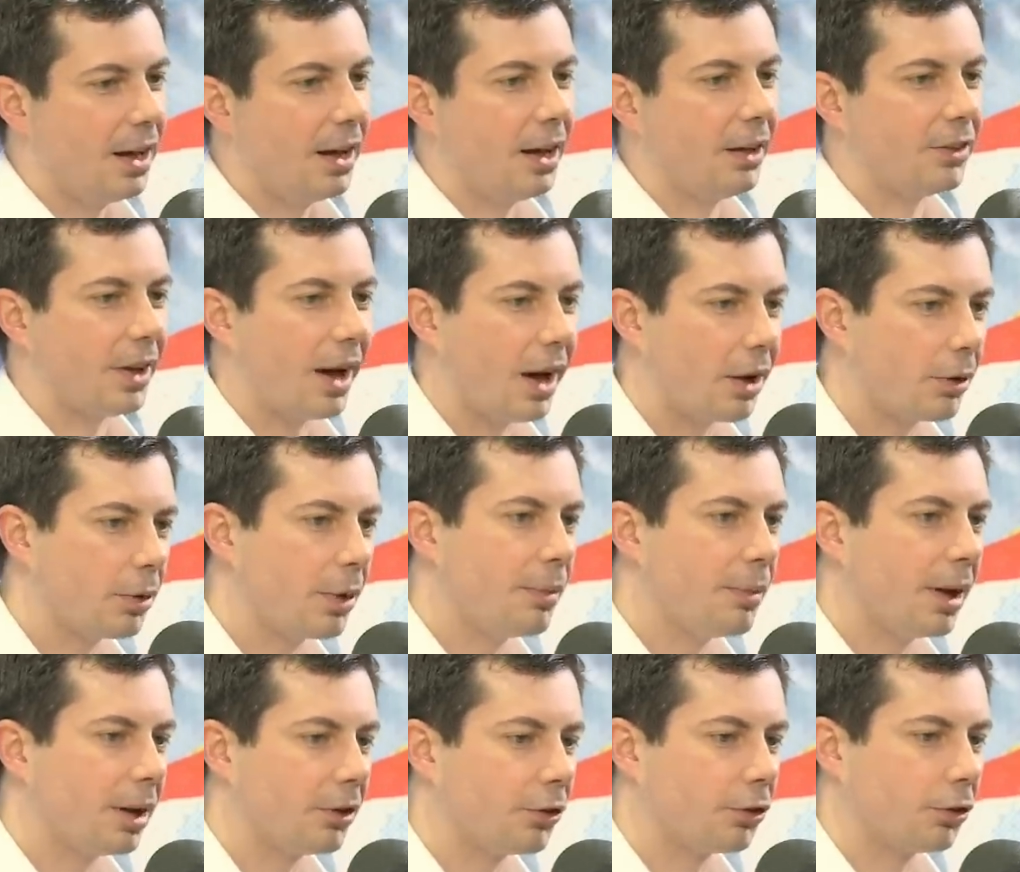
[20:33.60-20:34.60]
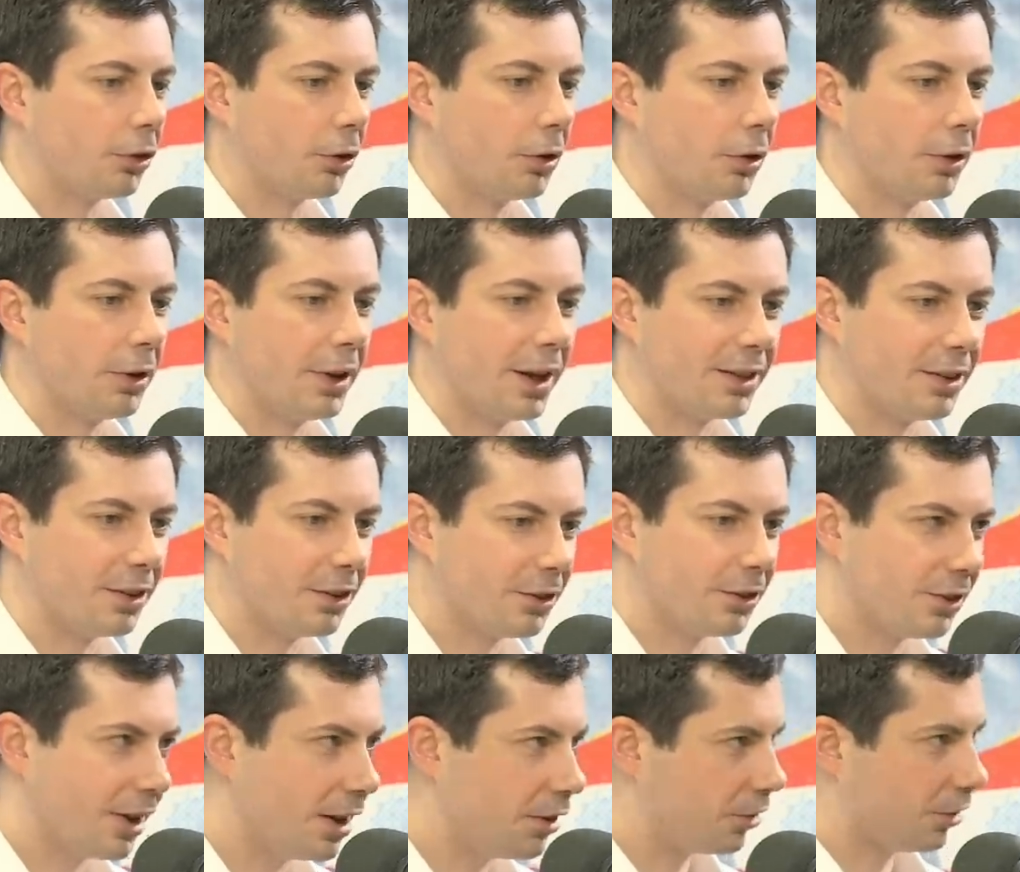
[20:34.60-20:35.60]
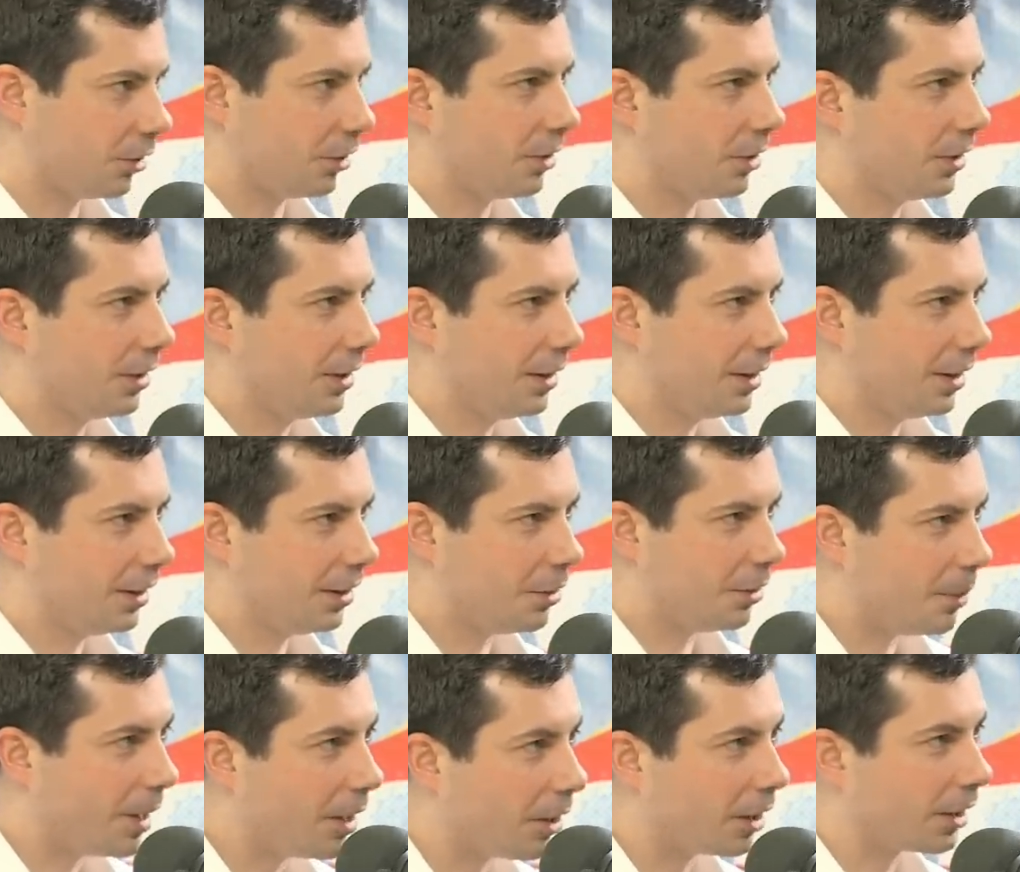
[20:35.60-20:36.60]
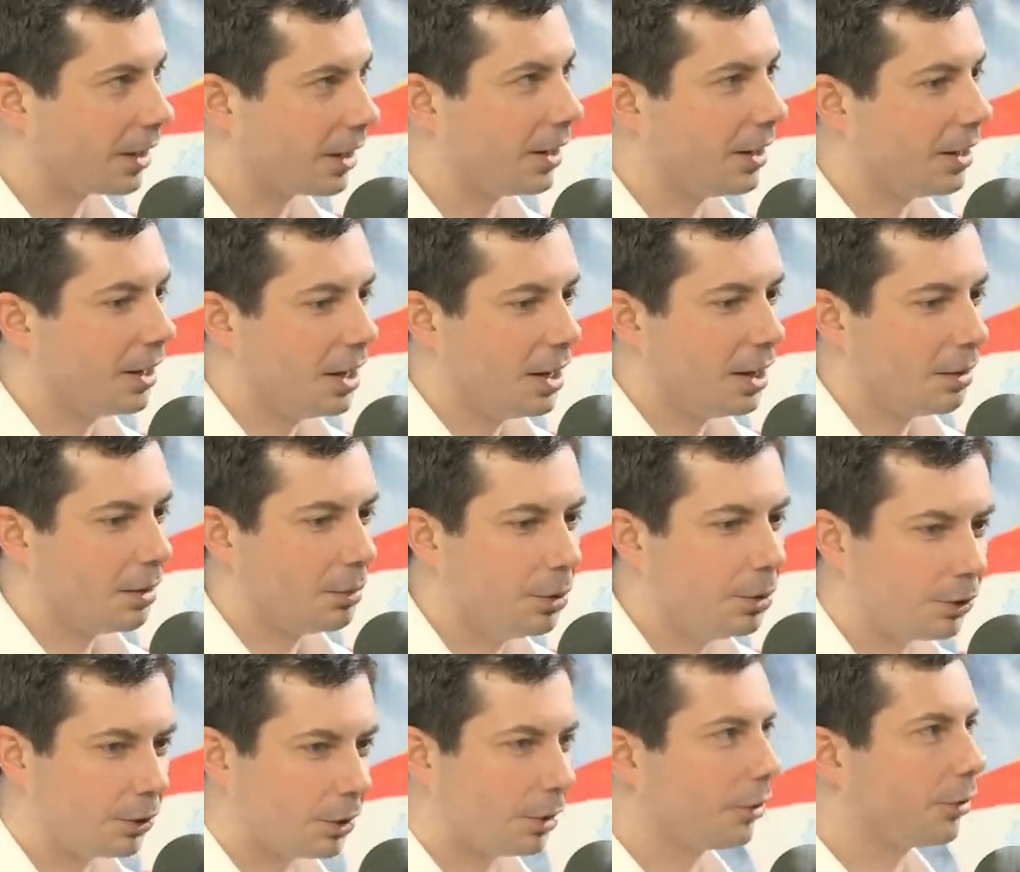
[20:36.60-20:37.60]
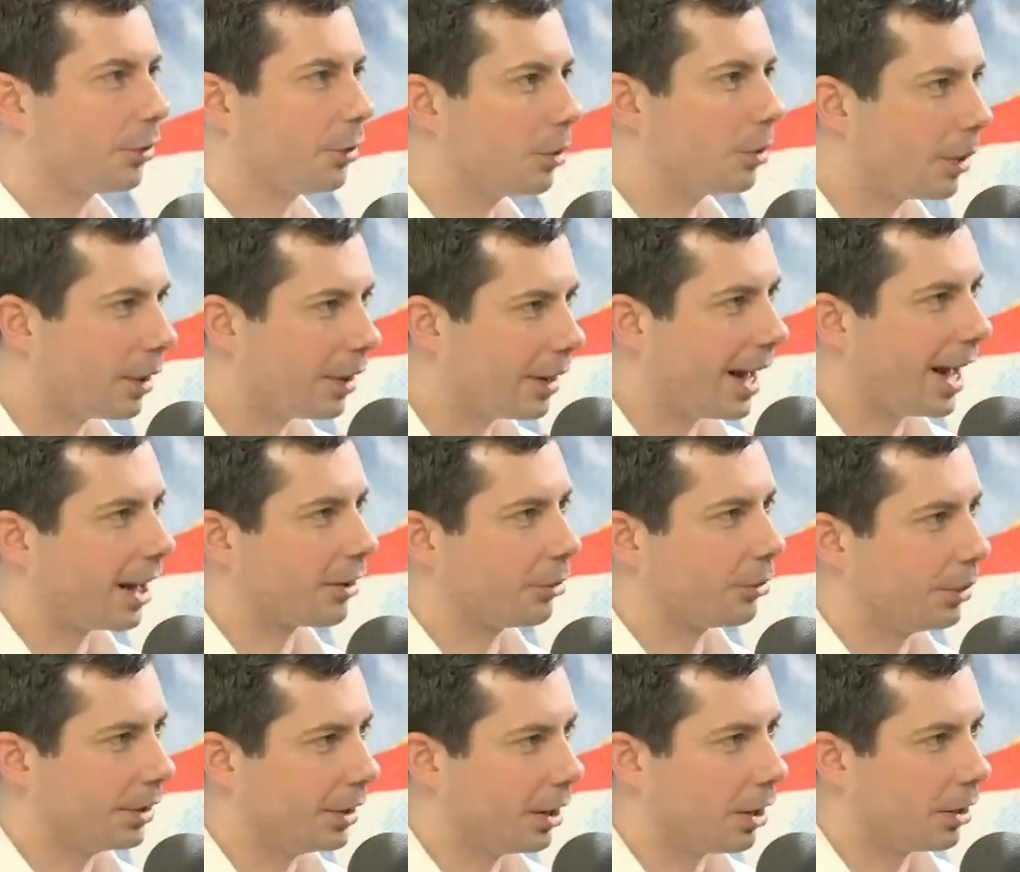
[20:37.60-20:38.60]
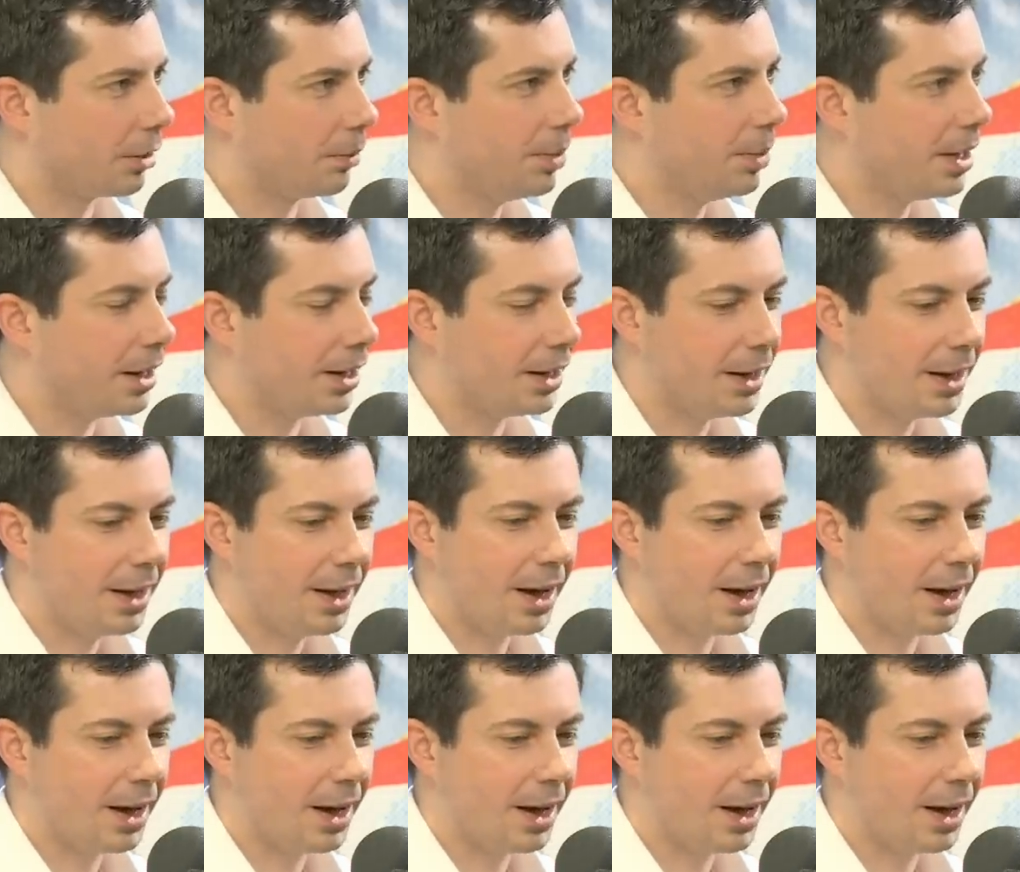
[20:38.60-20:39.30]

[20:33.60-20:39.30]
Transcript: It's how do we make sure that the center in America moves closer to where it actually ought to be.